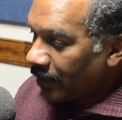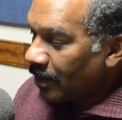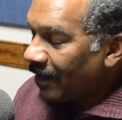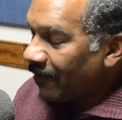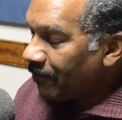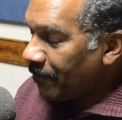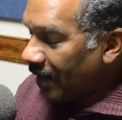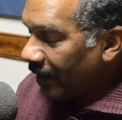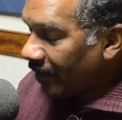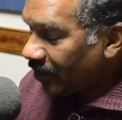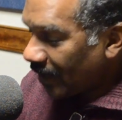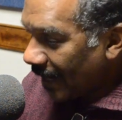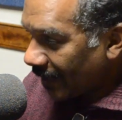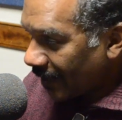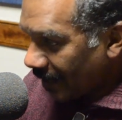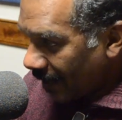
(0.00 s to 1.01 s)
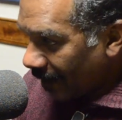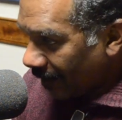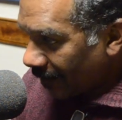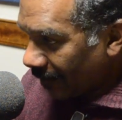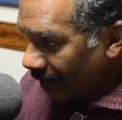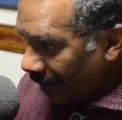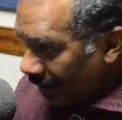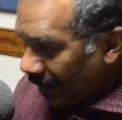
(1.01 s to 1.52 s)
You have Mayor Jack
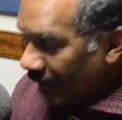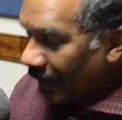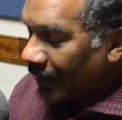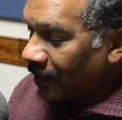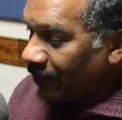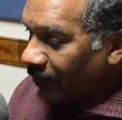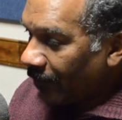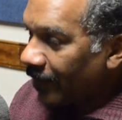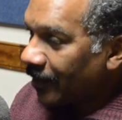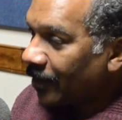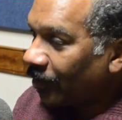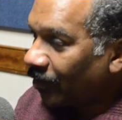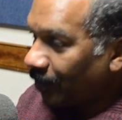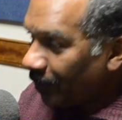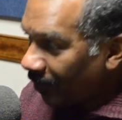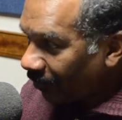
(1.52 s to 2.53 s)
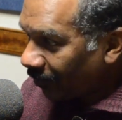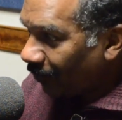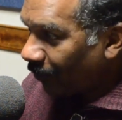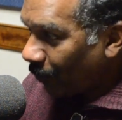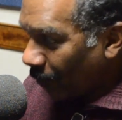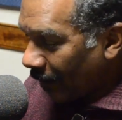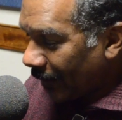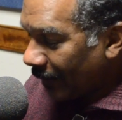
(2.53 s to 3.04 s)
Young in a very dismissive
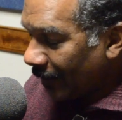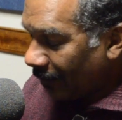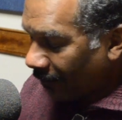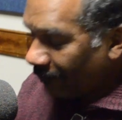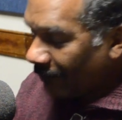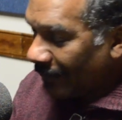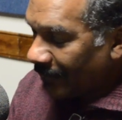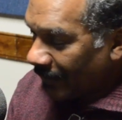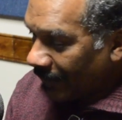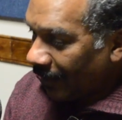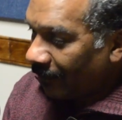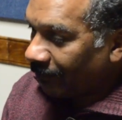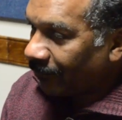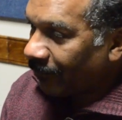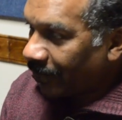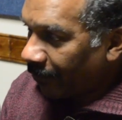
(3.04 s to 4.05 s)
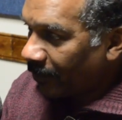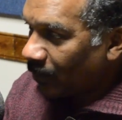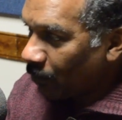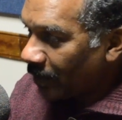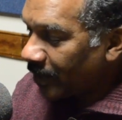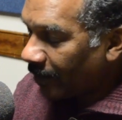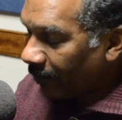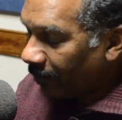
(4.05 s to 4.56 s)
way around the case of a
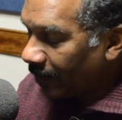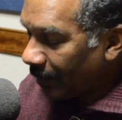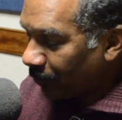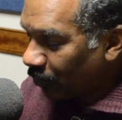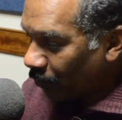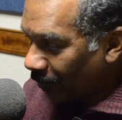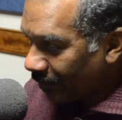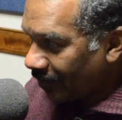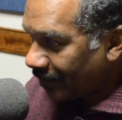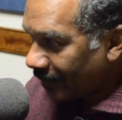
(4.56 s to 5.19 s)
thirty-one-year-old named Jordan,